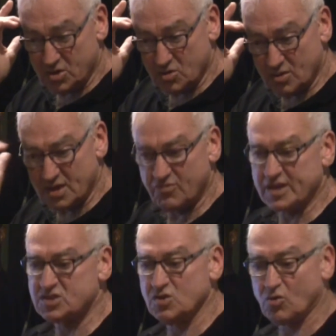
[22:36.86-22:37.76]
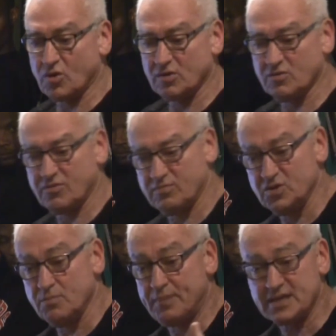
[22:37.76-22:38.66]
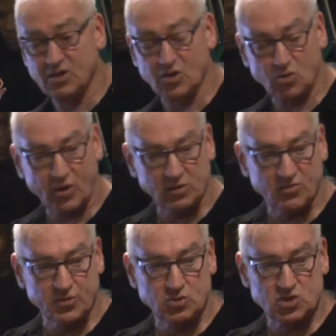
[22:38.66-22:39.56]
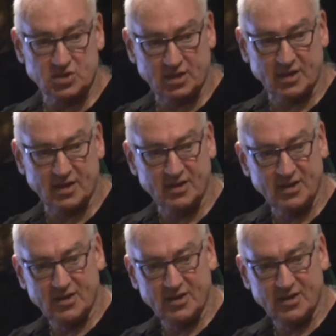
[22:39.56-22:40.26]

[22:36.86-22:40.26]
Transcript: invest in oil, when you're betting on oil futures, okay,